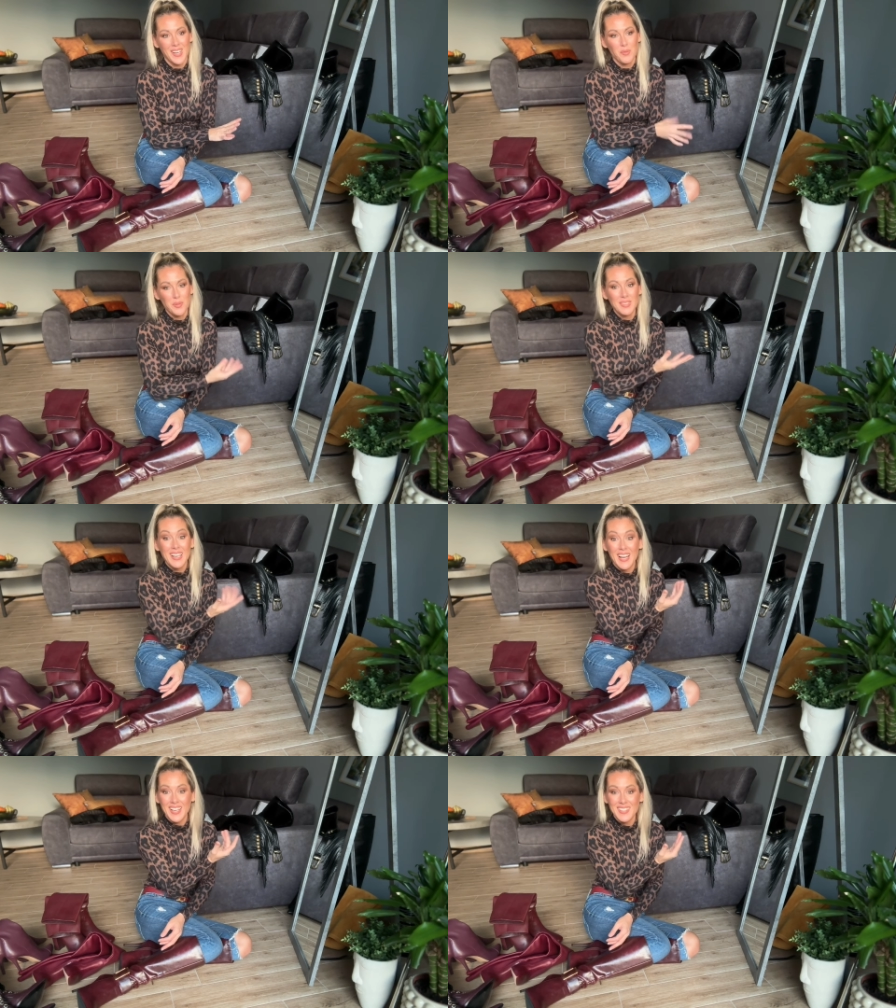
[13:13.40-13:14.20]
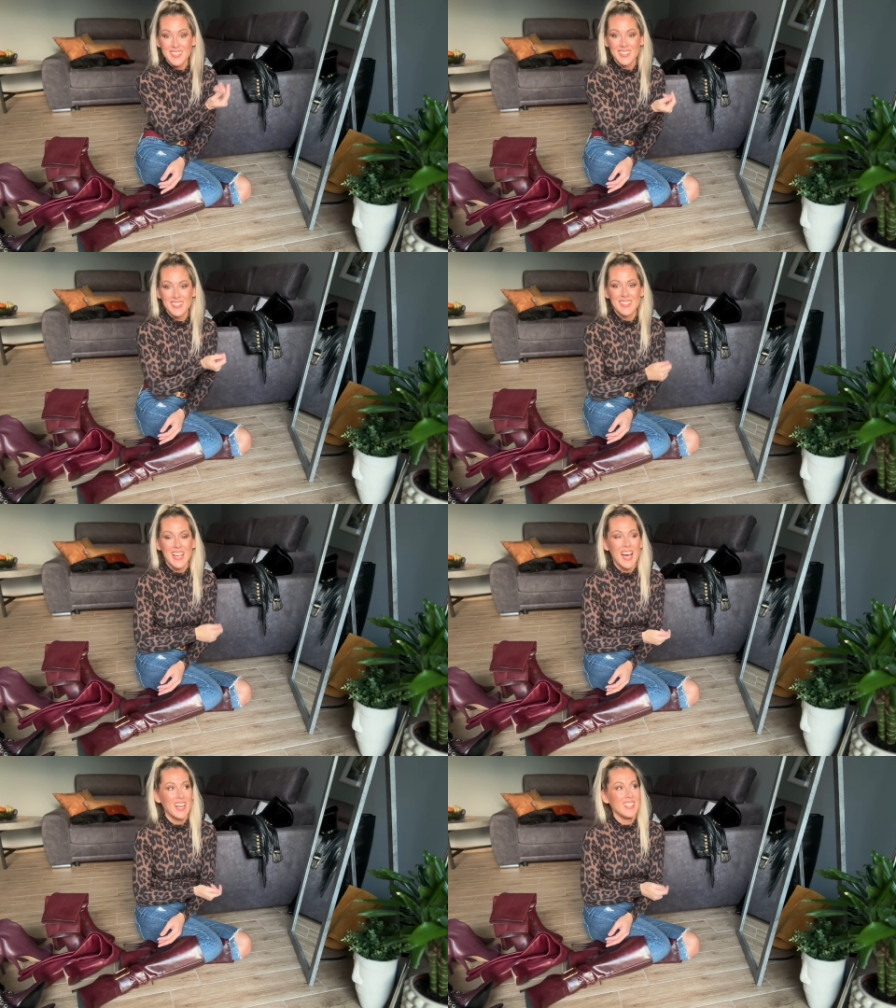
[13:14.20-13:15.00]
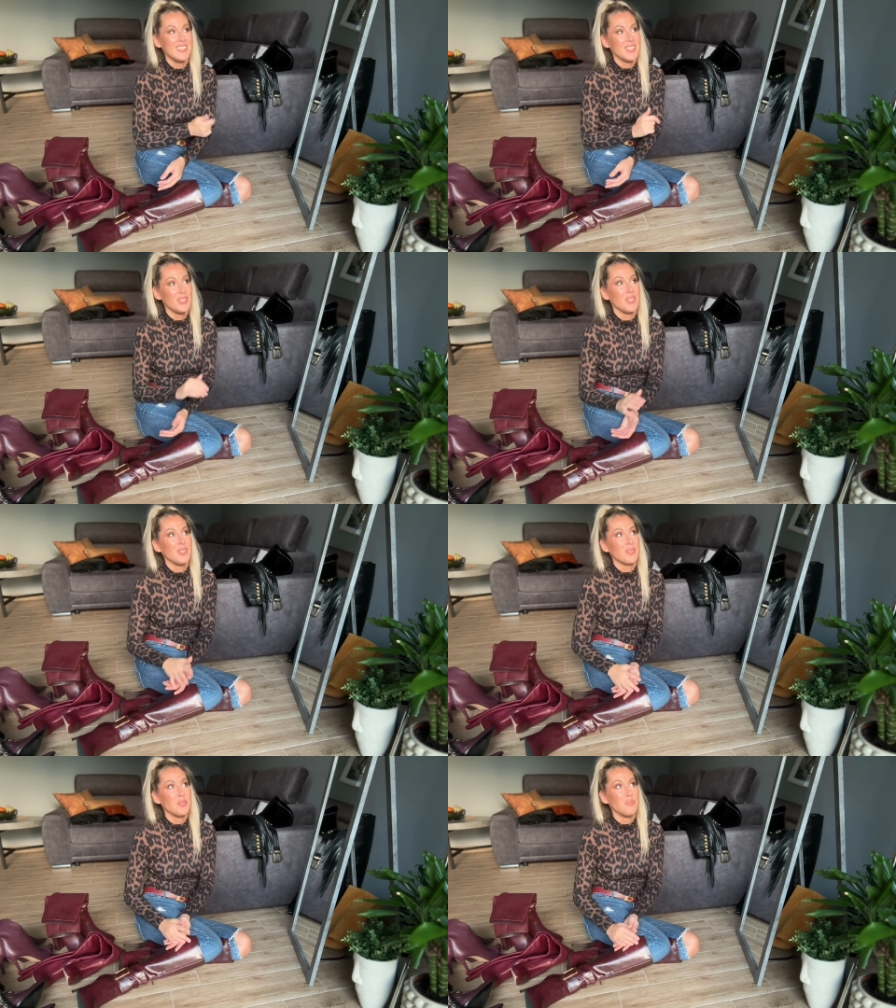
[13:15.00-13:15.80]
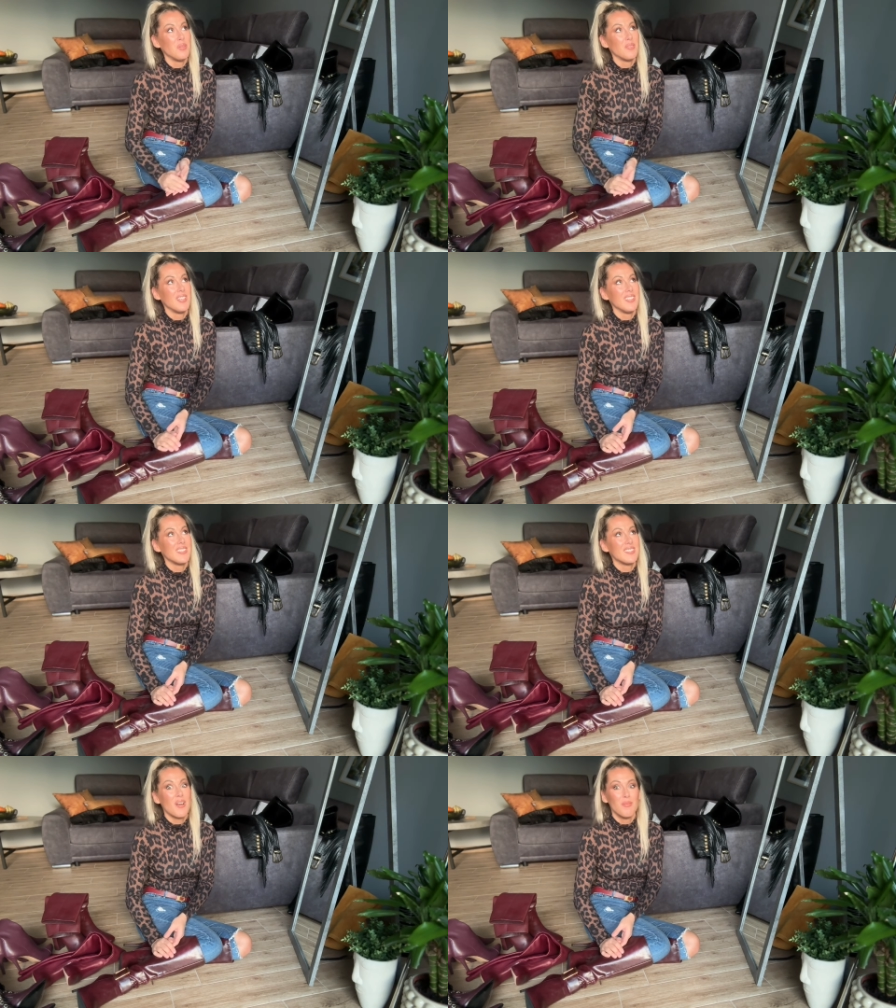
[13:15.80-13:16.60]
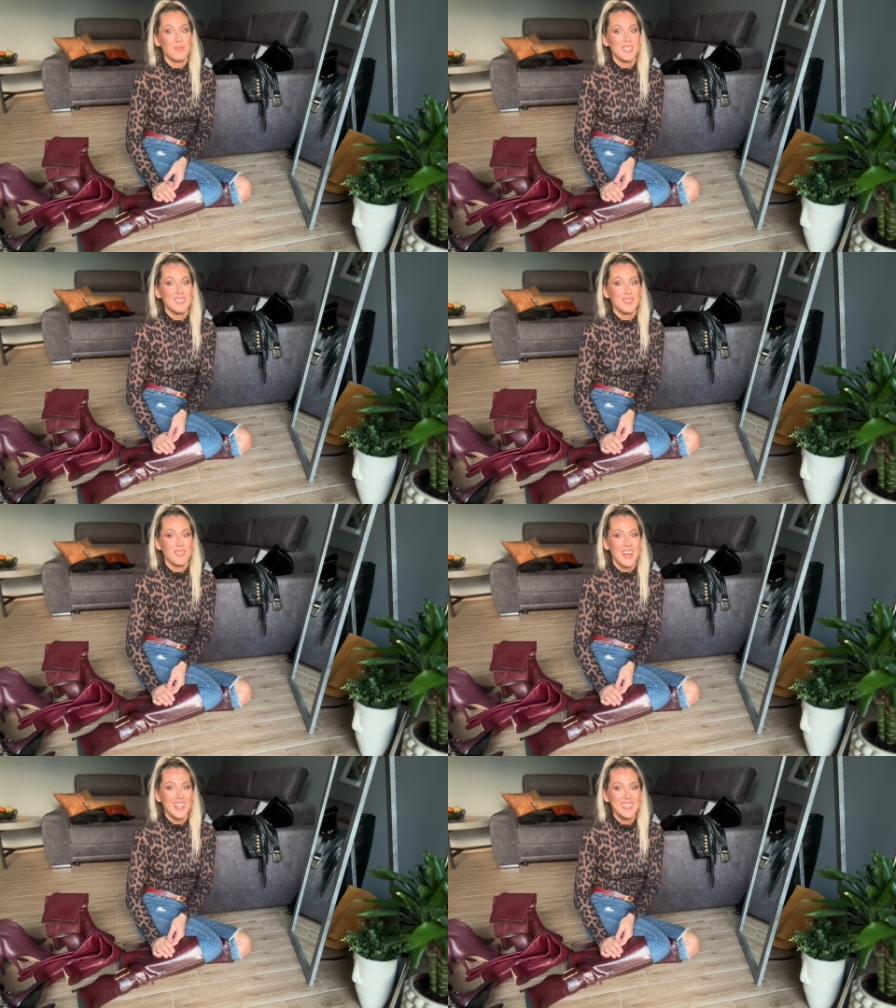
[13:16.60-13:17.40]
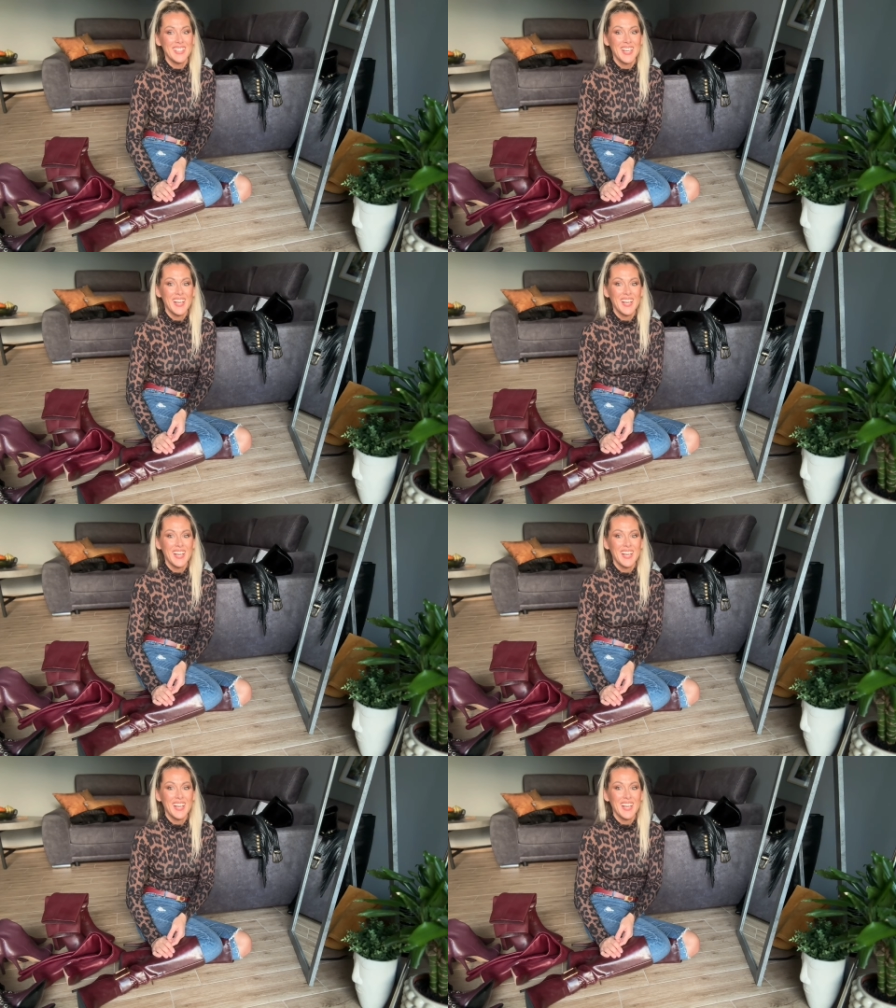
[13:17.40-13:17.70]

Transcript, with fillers: with the lights inside it, it could be really something great